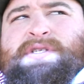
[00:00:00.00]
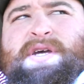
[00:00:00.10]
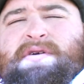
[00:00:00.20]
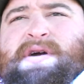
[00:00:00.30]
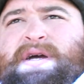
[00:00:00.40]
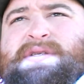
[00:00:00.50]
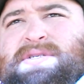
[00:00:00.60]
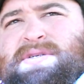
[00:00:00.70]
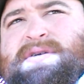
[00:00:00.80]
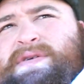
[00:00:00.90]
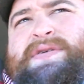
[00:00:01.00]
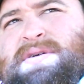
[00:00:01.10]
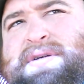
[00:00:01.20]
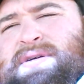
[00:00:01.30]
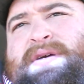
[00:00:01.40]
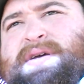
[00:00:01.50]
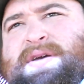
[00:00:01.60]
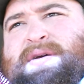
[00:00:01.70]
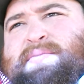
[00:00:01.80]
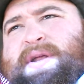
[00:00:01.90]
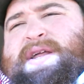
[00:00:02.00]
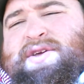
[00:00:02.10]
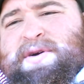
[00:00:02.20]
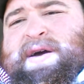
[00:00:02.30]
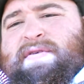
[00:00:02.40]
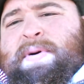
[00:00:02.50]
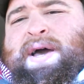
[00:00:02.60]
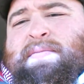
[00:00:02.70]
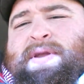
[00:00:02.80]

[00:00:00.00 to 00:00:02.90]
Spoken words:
cigarettes, but I do have a pipe